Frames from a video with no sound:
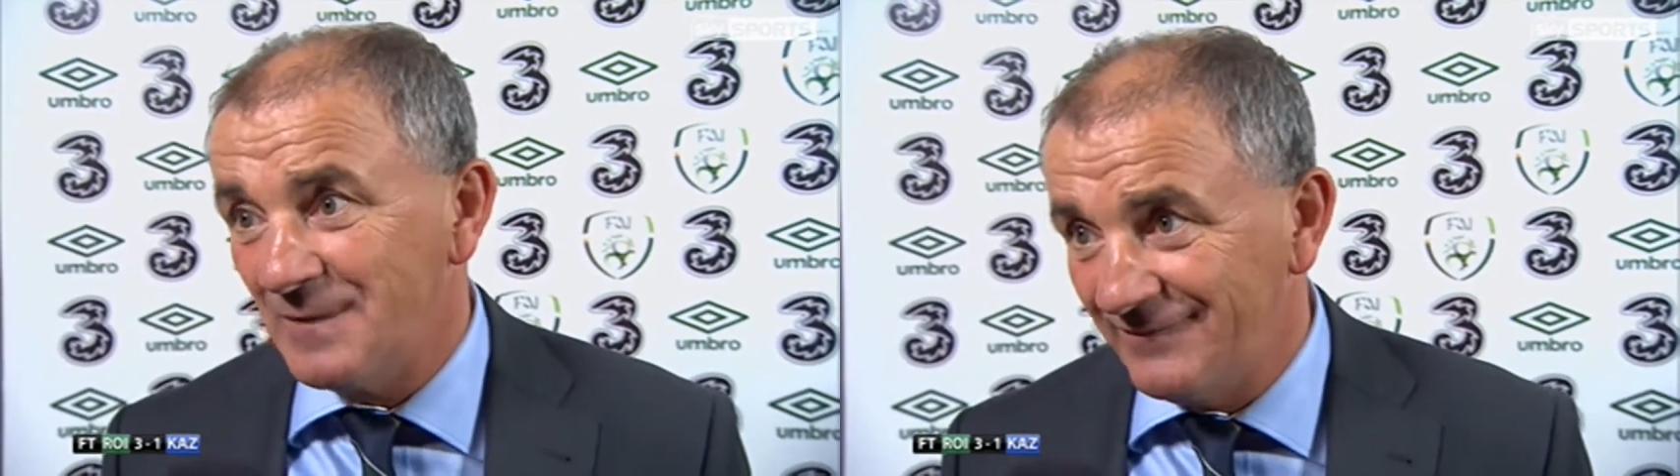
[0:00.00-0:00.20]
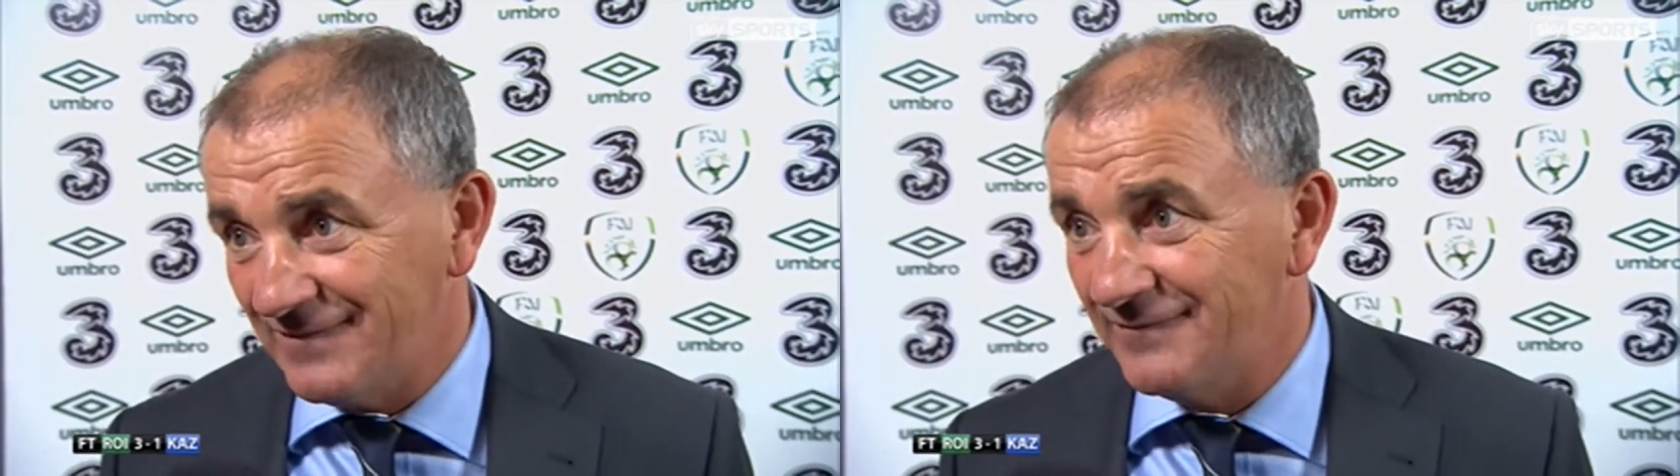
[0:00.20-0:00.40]
And
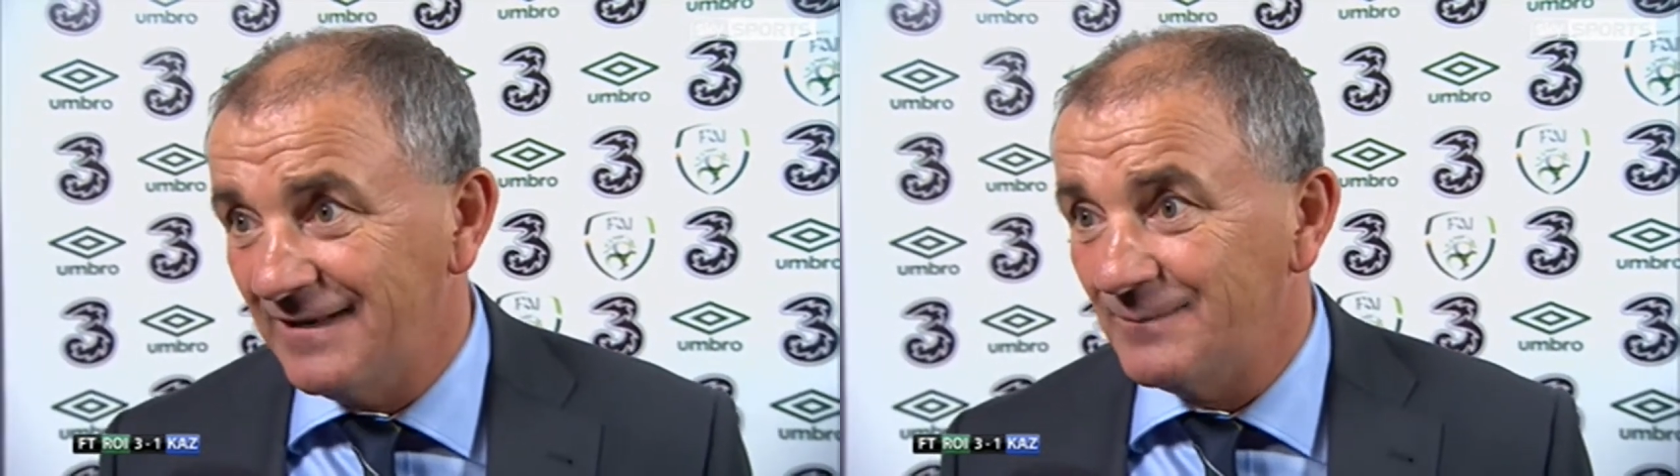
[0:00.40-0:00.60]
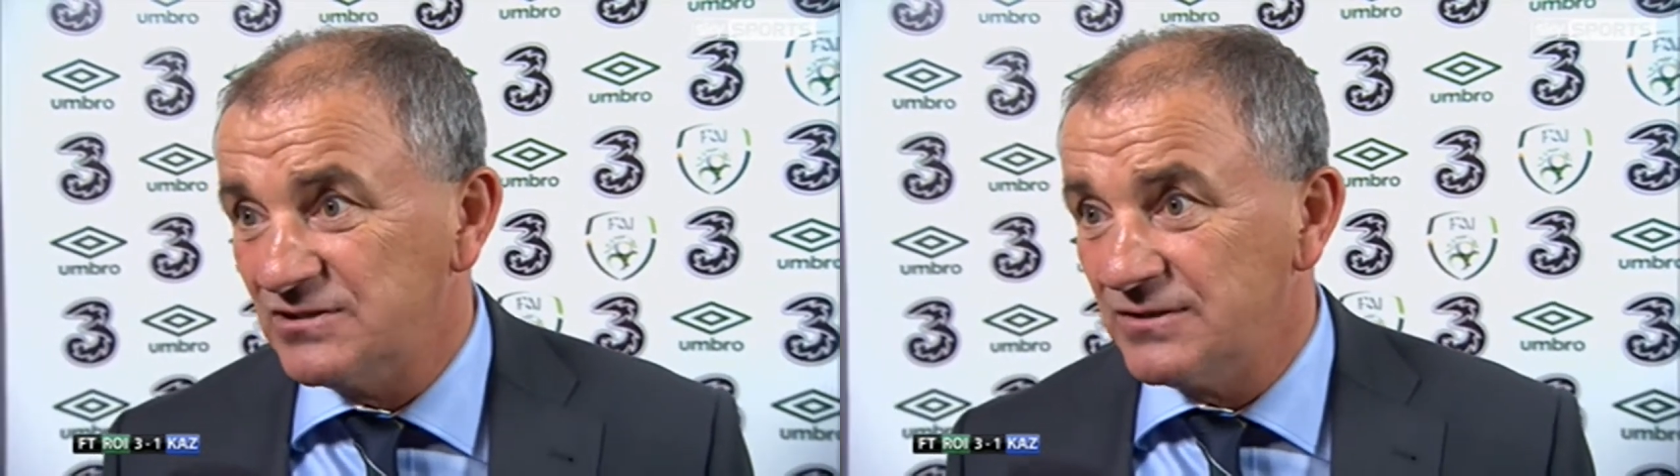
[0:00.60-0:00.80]
we have to
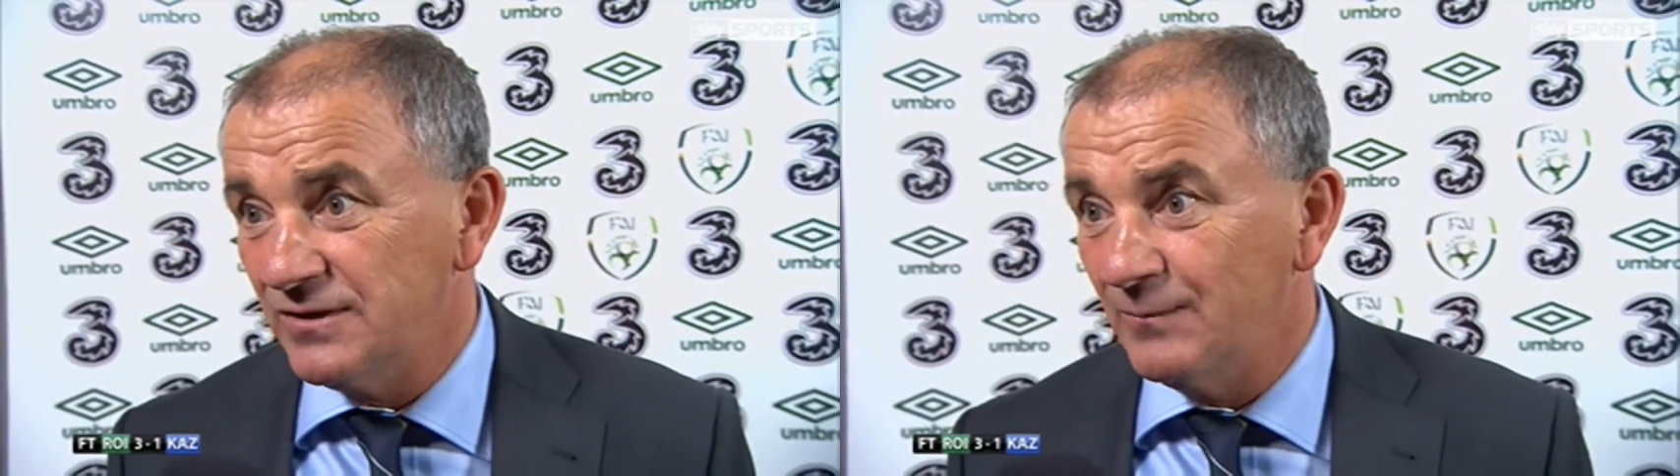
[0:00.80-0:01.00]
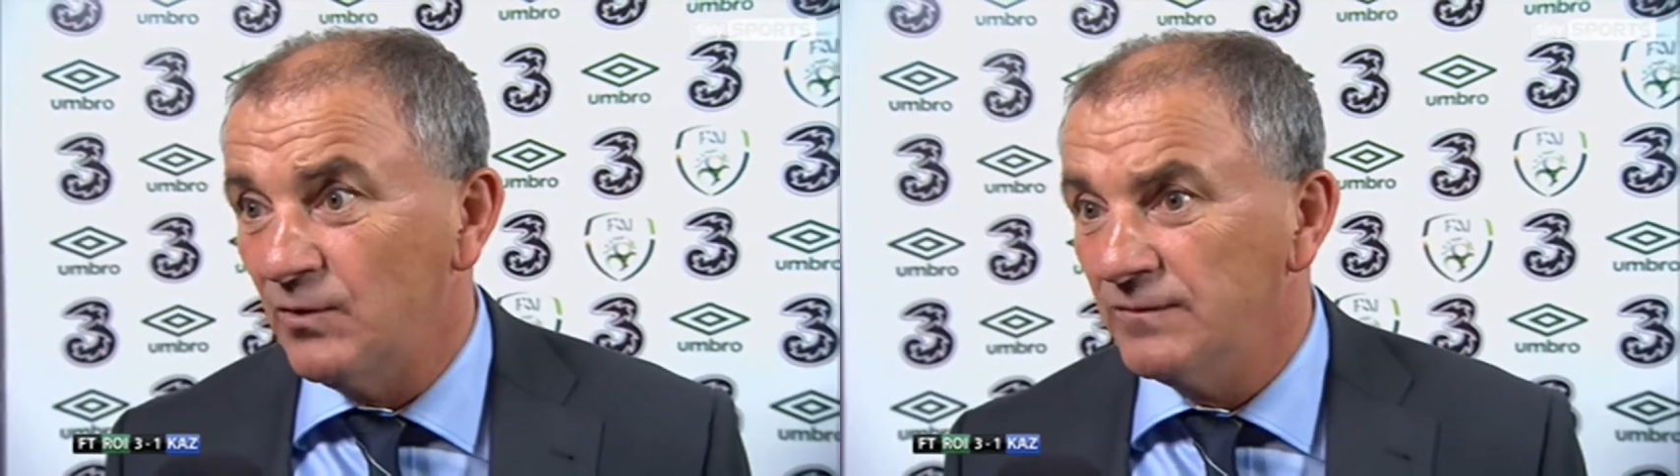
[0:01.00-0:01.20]
develop a
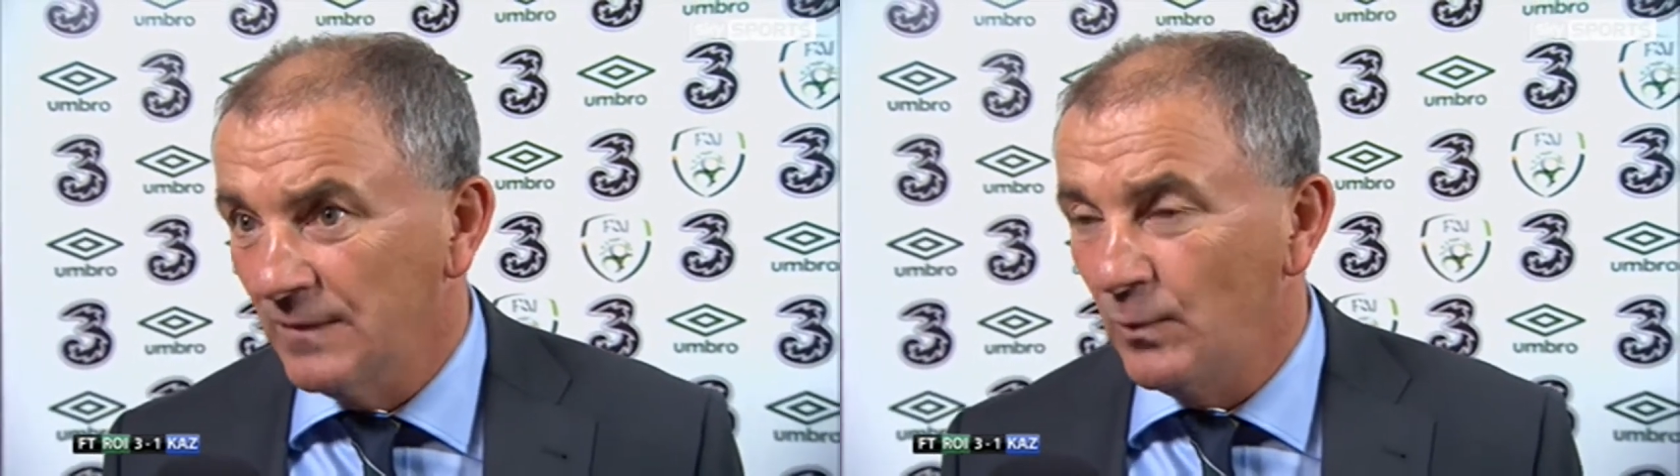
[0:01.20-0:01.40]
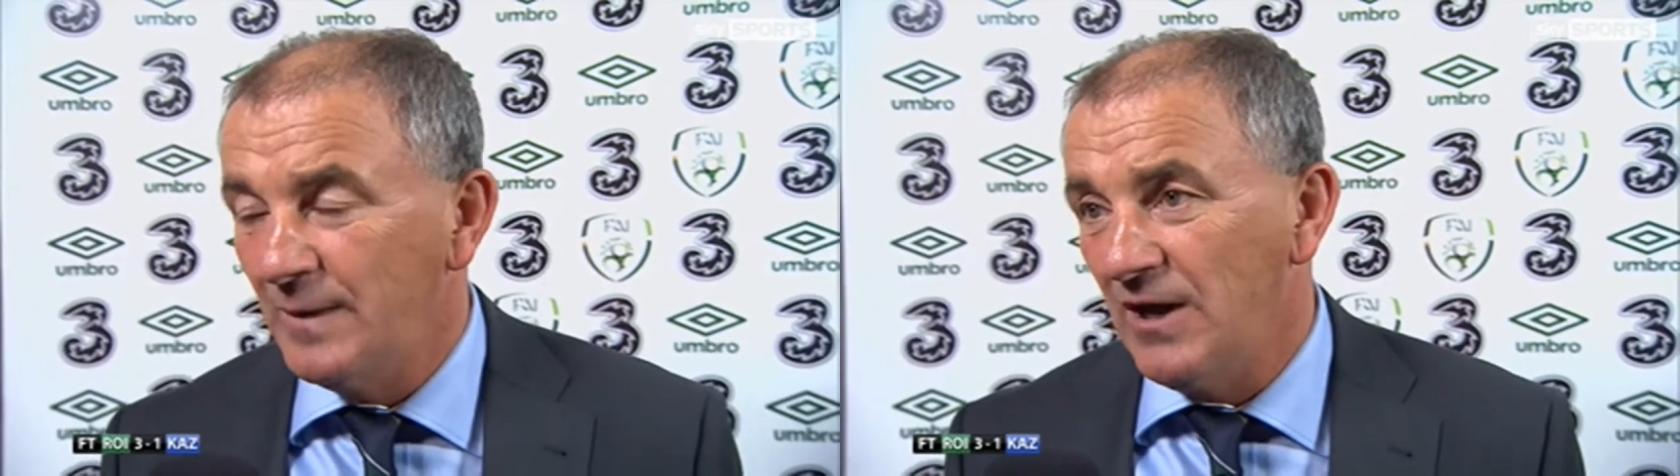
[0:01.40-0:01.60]
style. But
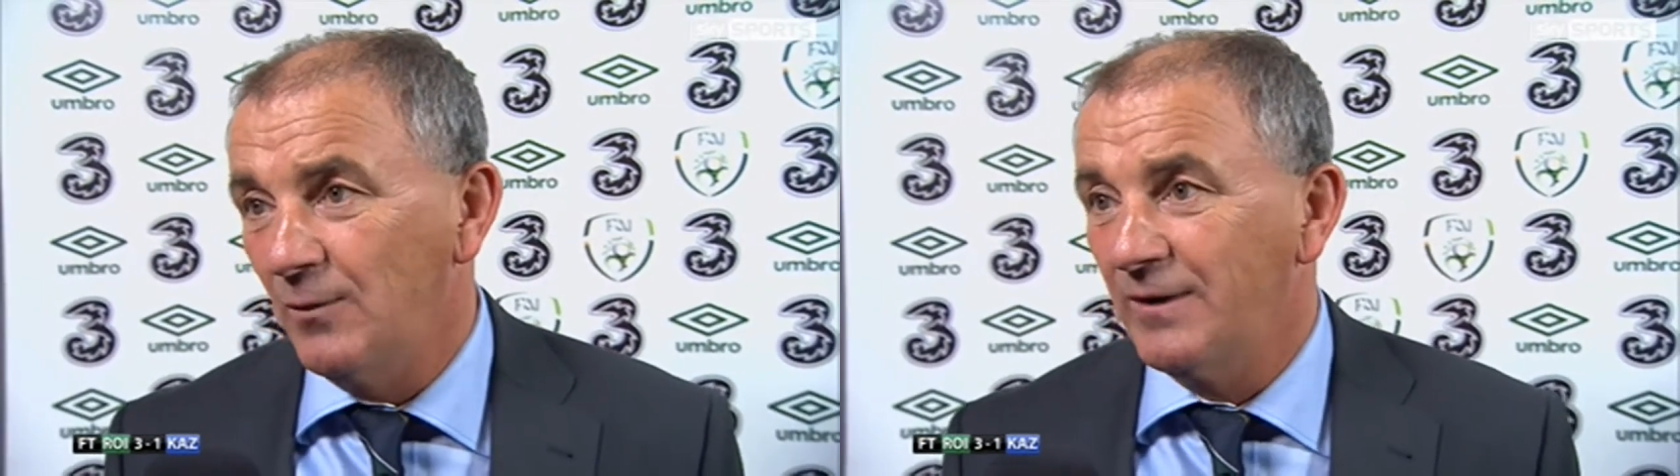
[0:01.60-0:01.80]
we'll be